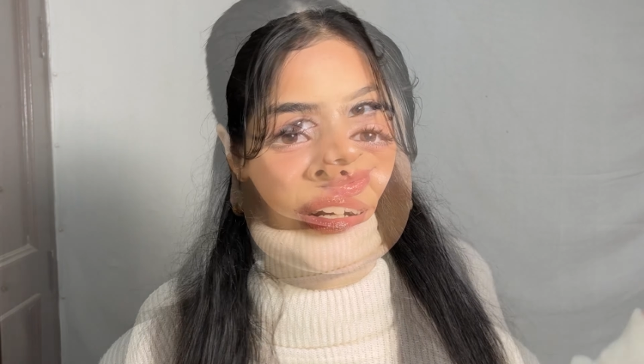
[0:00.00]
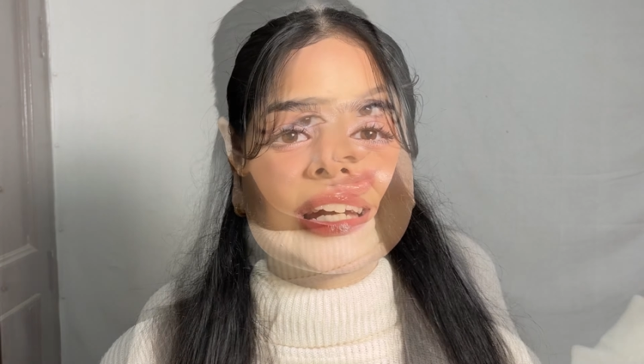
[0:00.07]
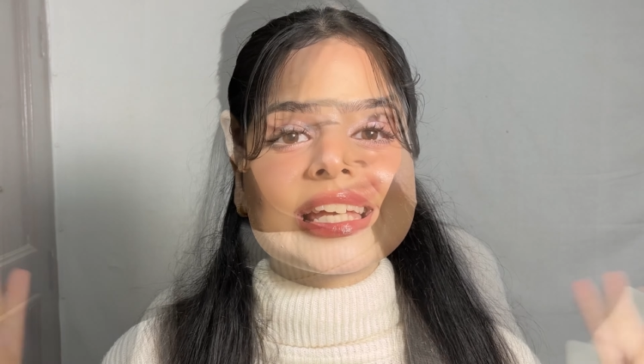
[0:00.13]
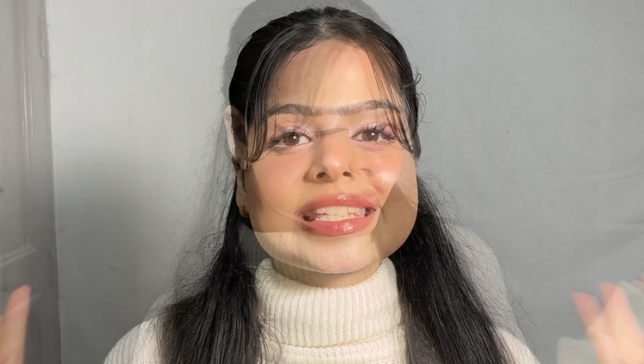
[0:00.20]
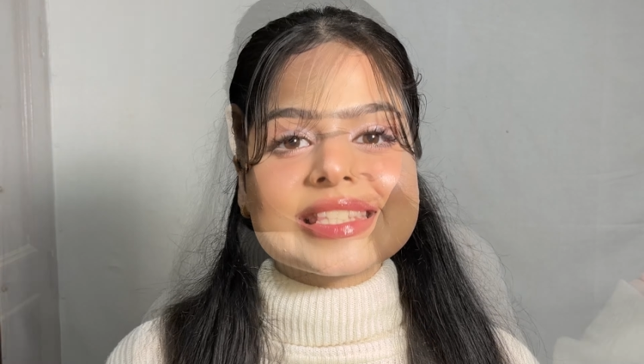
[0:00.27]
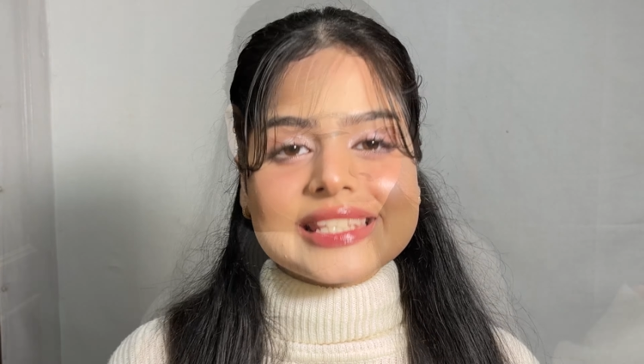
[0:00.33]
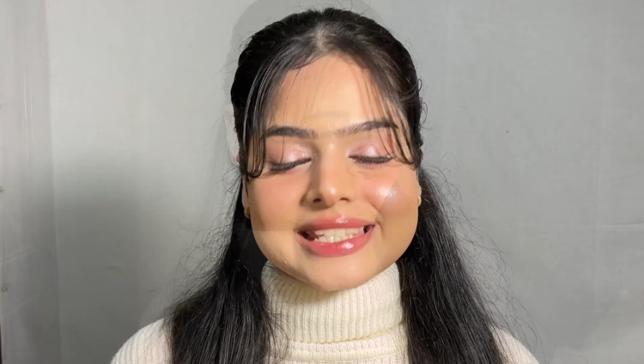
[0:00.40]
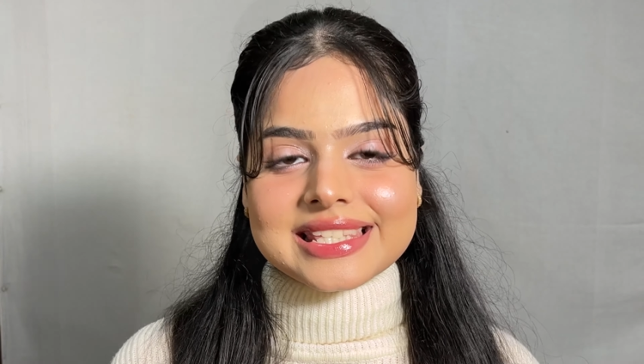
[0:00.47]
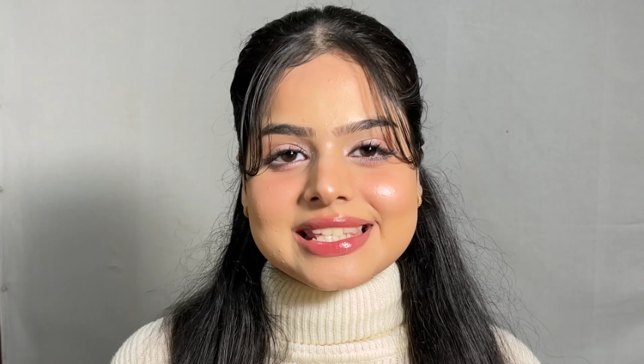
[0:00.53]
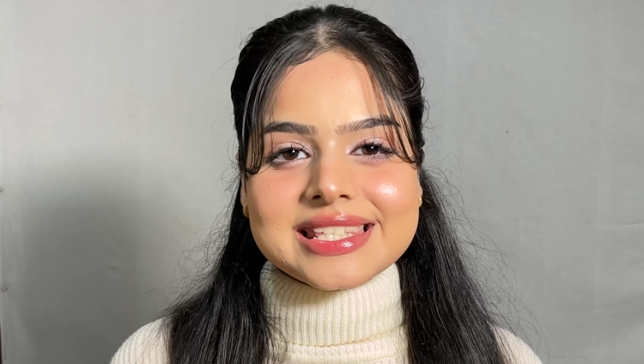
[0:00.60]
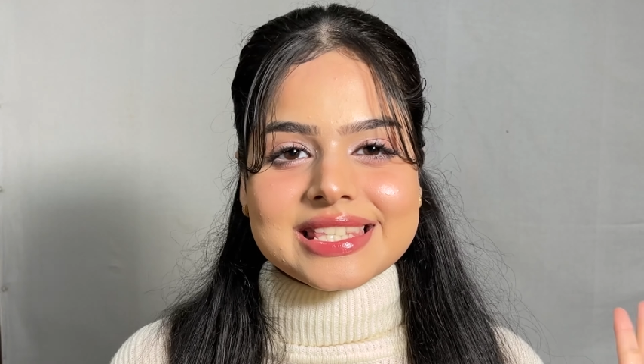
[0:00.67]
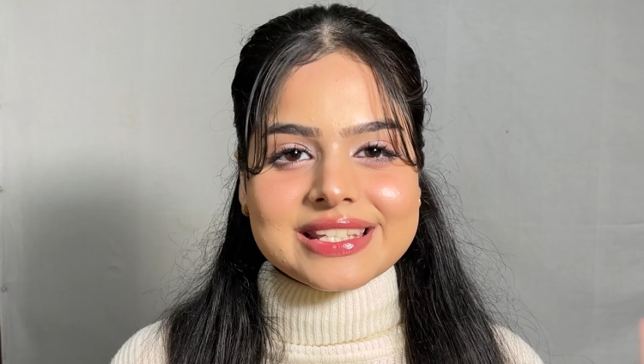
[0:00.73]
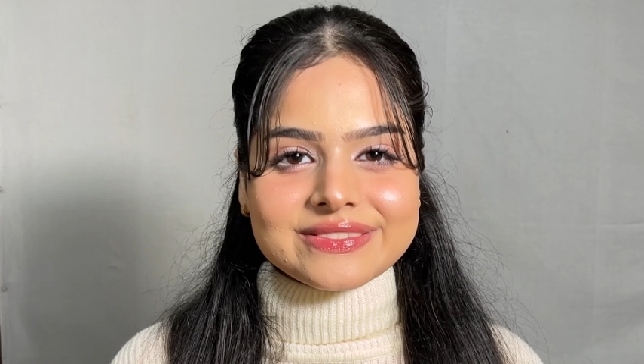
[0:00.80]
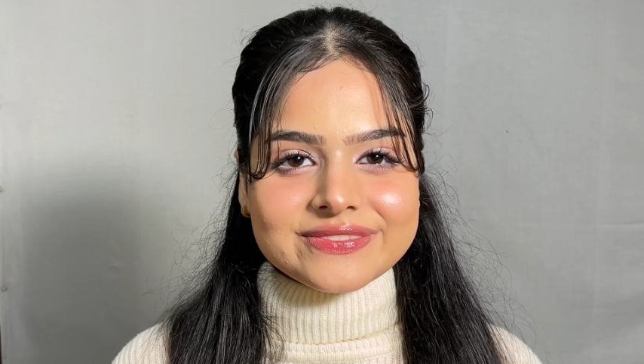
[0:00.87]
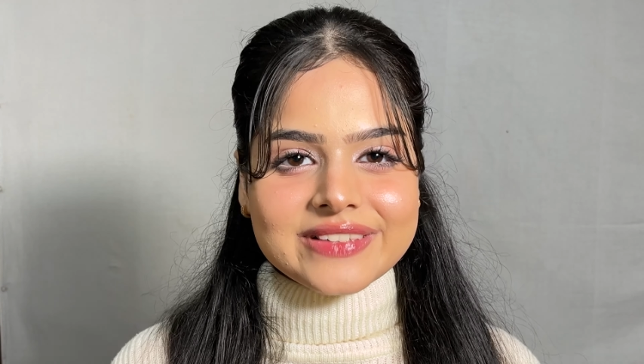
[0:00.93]
Guys, this
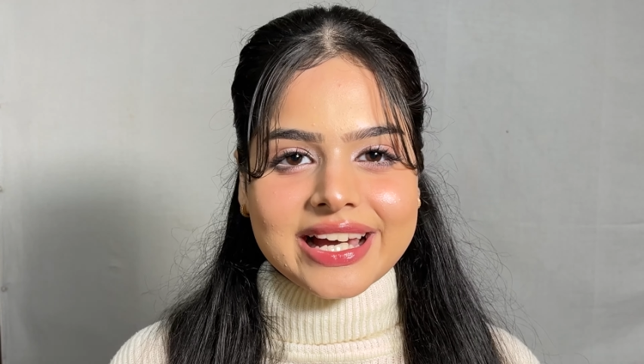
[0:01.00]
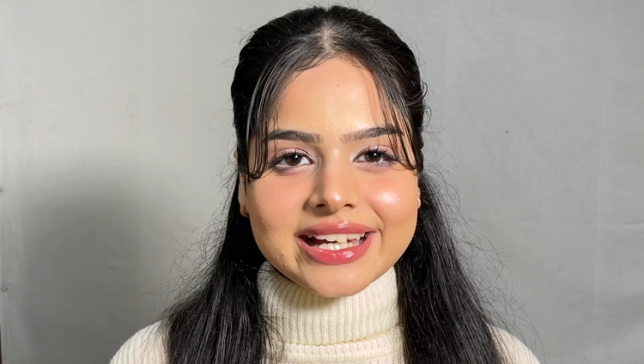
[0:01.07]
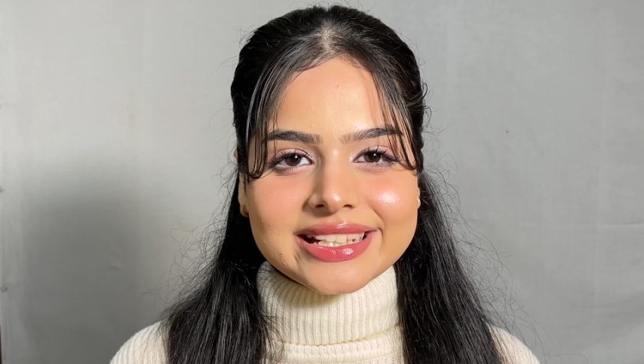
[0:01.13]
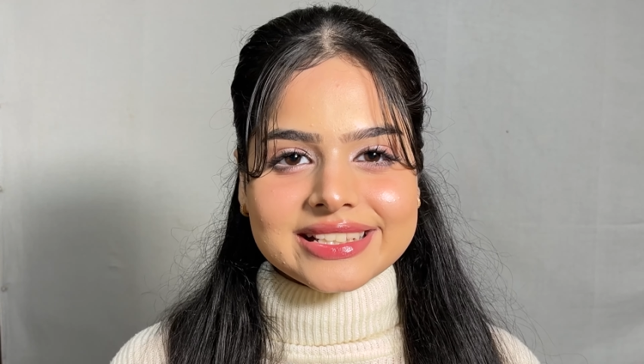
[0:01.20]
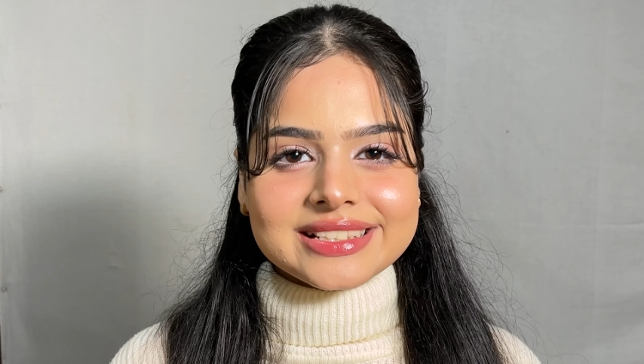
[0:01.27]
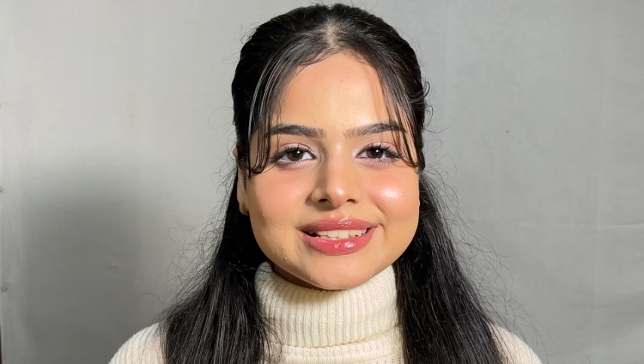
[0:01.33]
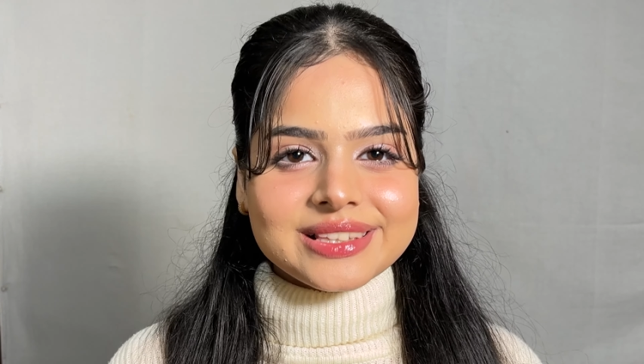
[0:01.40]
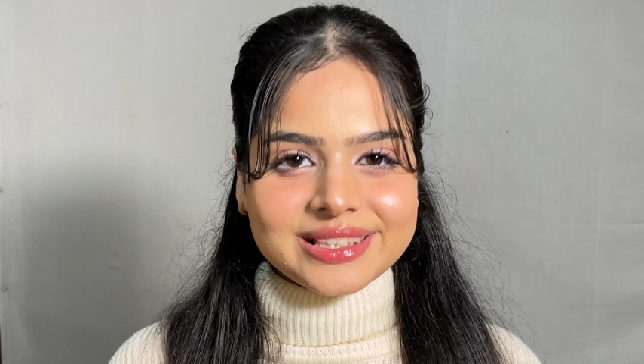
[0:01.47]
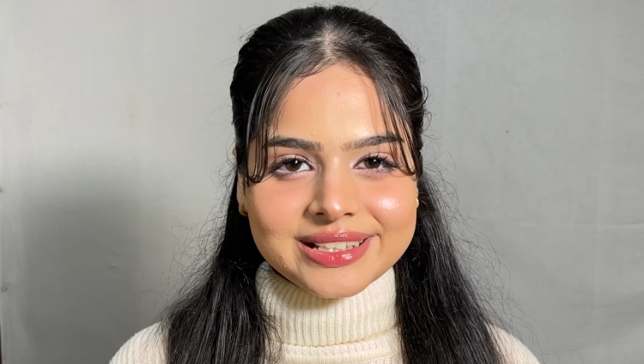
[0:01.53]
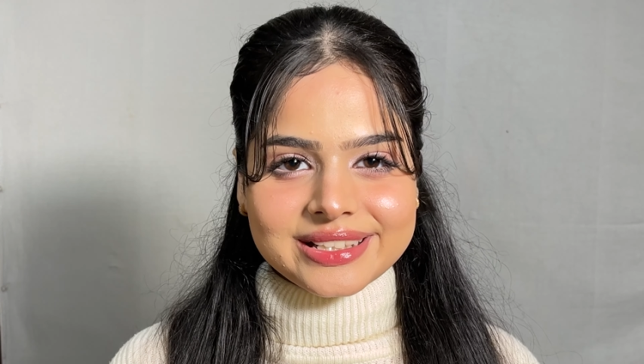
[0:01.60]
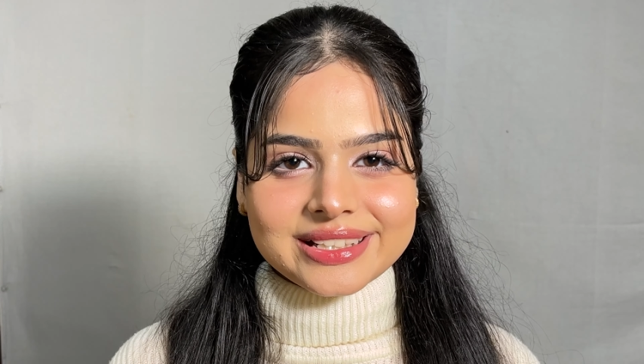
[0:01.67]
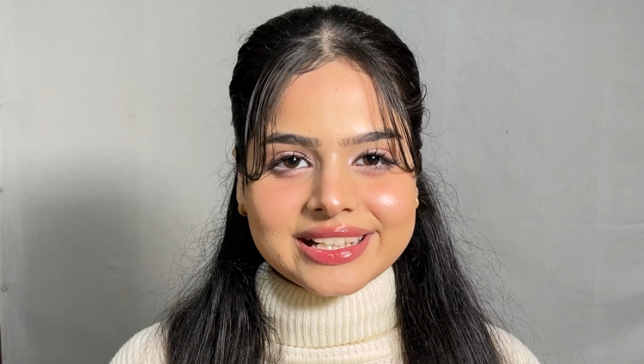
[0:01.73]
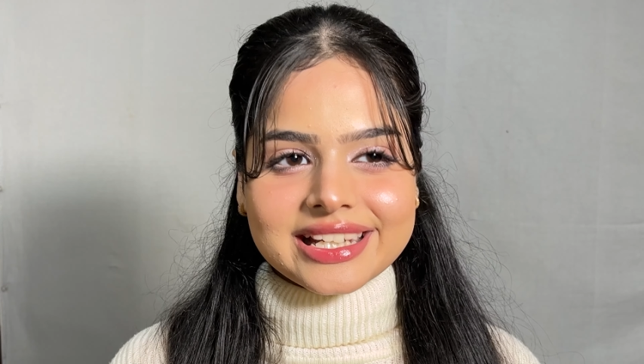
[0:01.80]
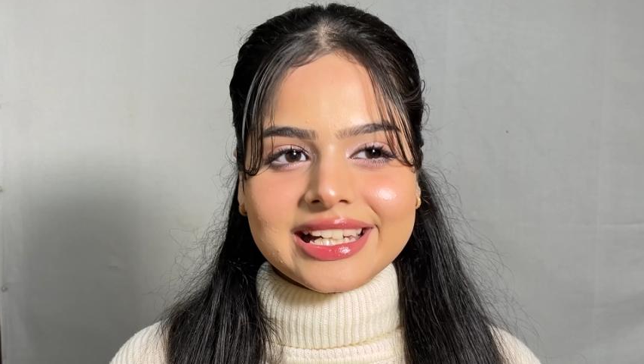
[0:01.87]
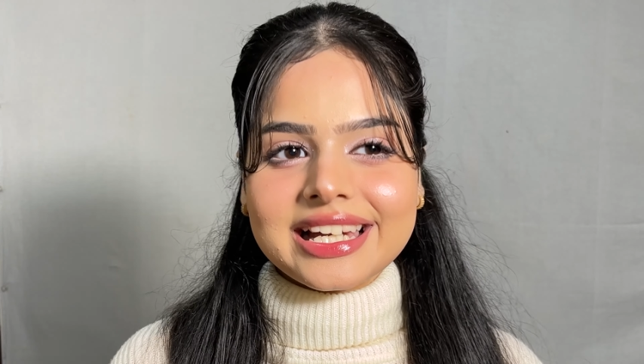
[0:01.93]
is the final
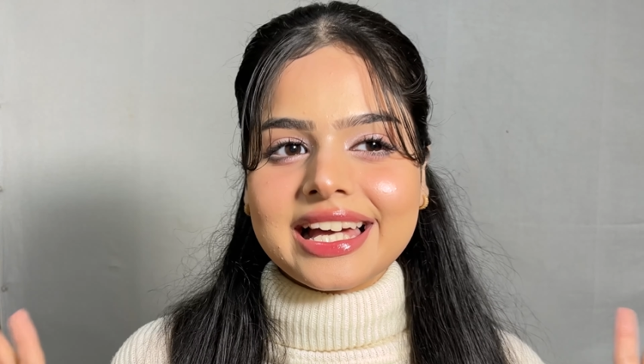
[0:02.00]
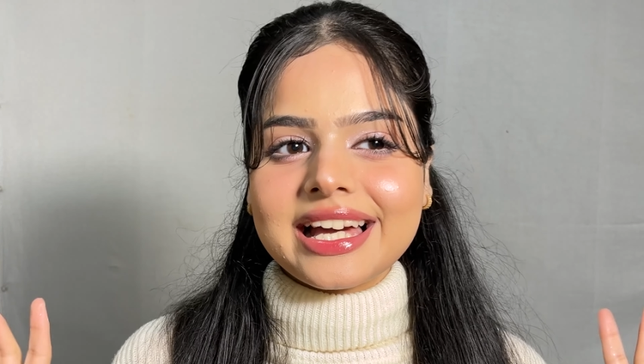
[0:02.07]
look